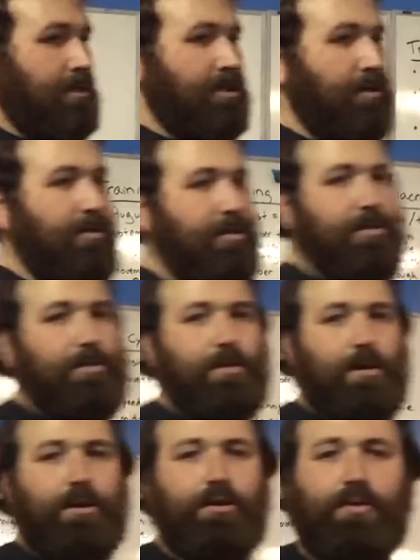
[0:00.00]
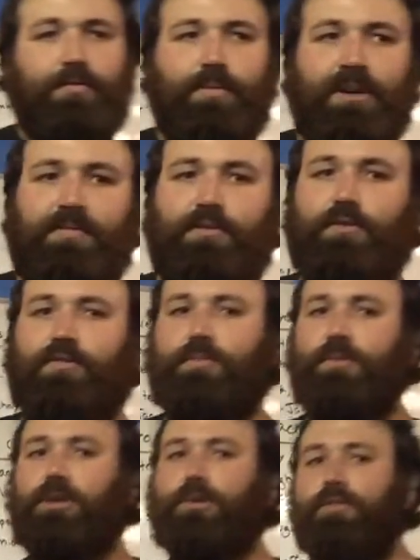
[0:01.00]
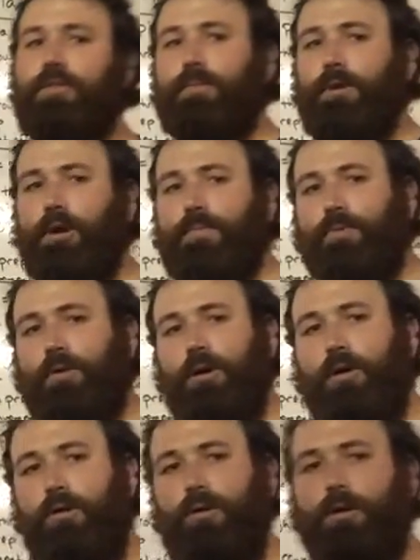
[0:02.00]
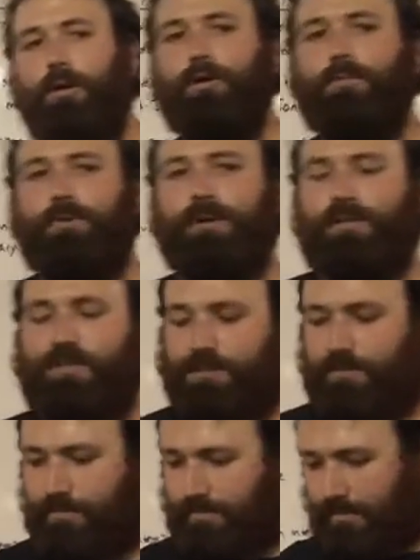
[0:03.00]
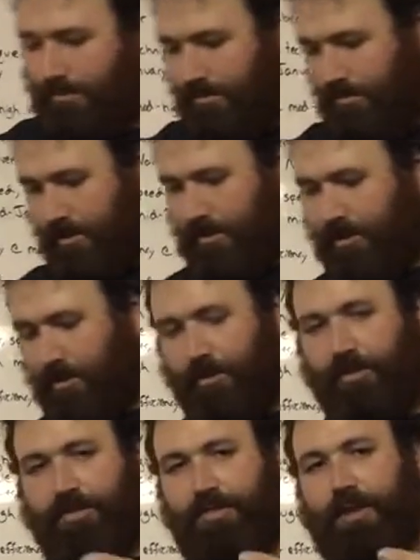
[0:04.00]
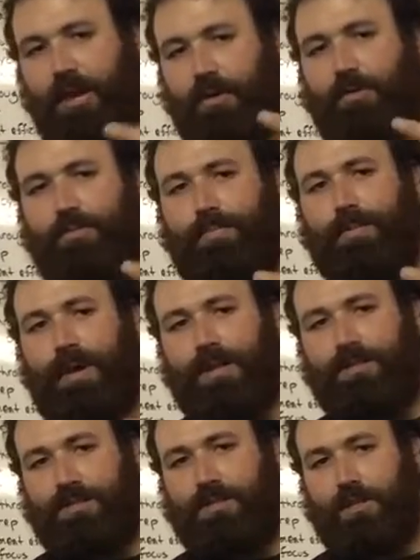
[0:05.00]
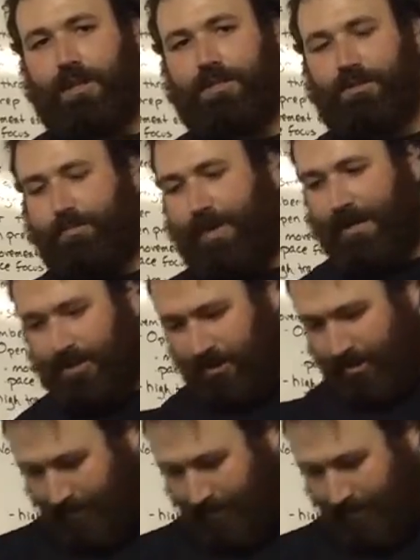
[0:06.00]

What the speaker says: So, I don't know if many of you are familiar with a Mark Pro, but it's this little thing with patches, electro patches